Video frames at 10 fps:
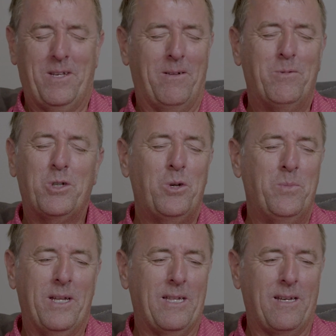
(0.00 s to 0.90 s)
So there was
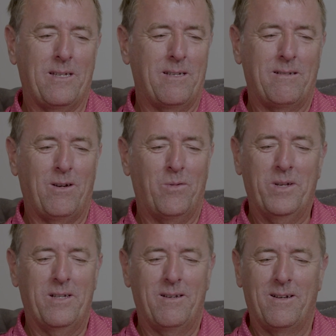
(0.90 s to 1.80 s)
too many things that told
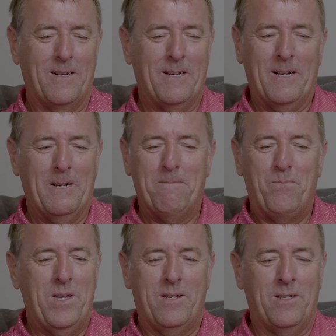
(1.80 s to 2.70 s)
me that
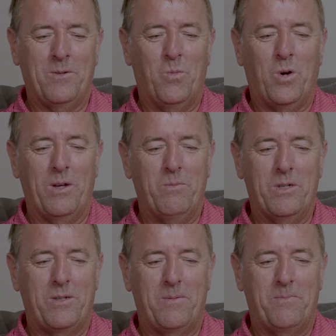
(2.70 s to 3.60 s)
this isn't what it
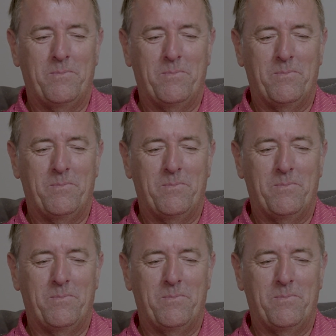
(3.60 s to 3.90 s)
was.